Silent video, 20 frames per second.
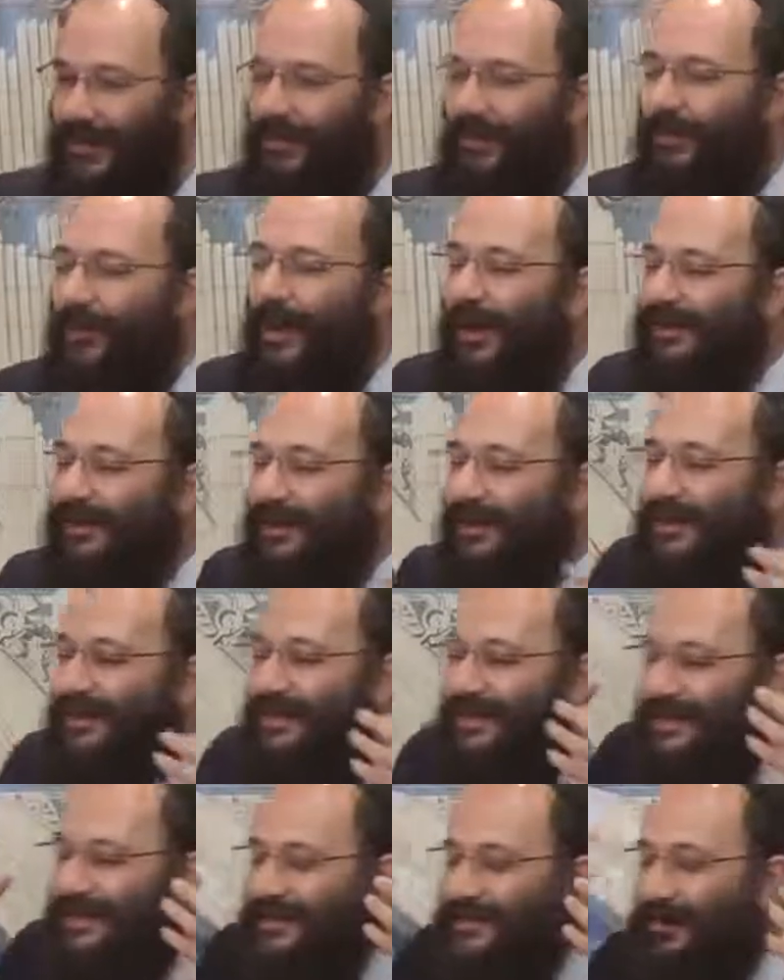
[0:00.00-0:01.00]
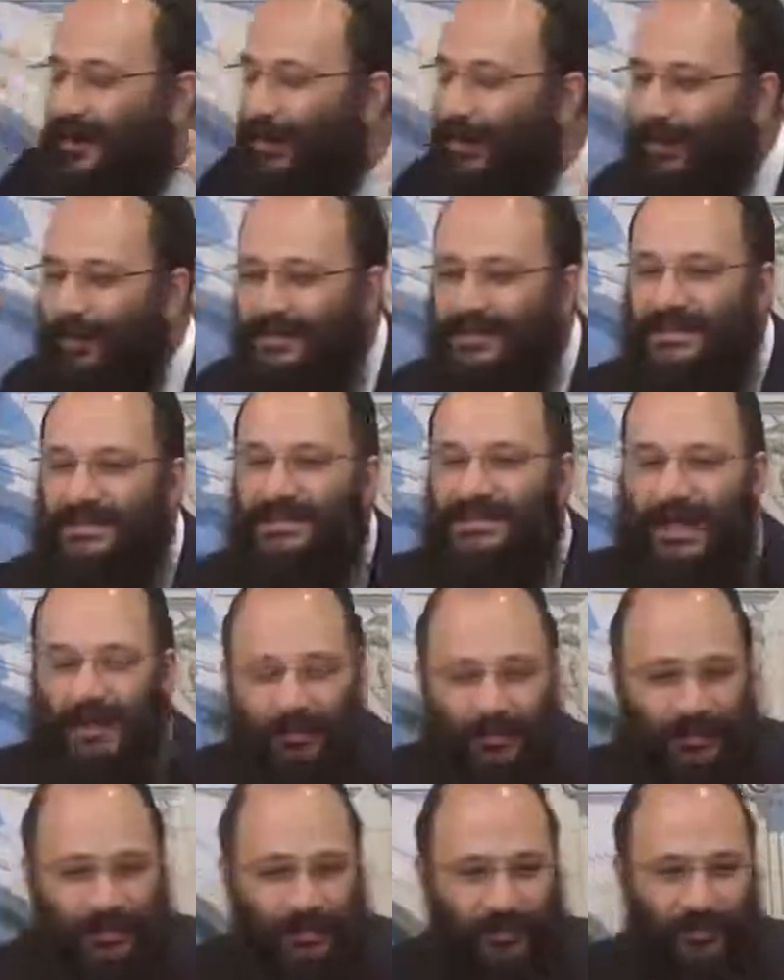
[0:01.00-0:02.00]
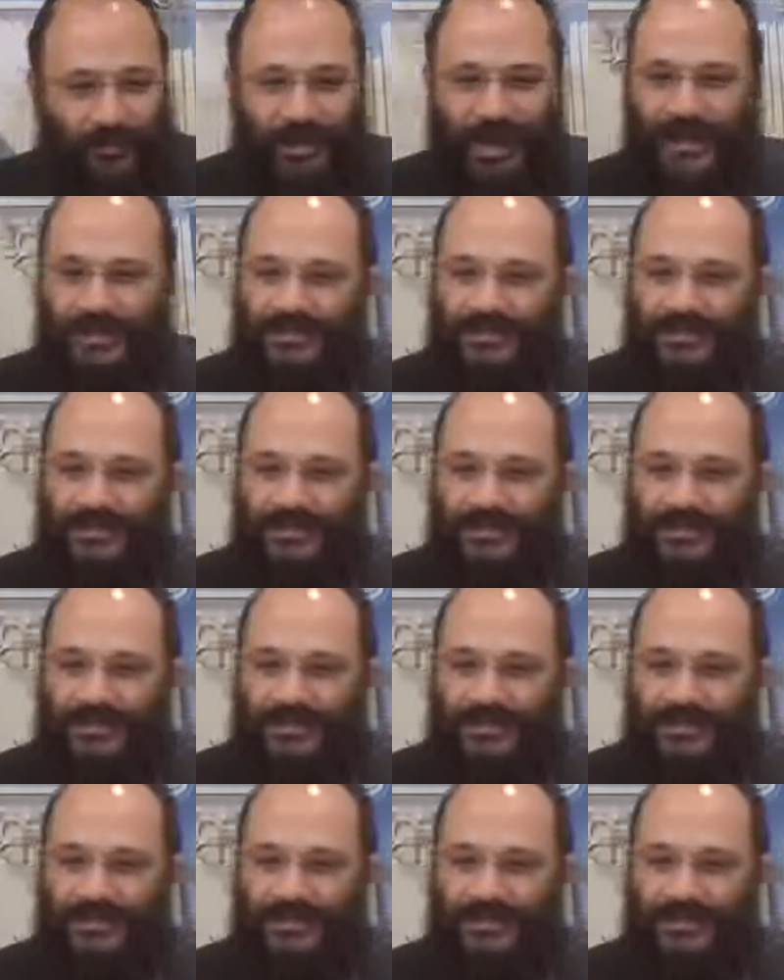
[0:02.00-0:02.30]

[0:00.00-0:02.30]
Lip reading: What is this whole ceremony?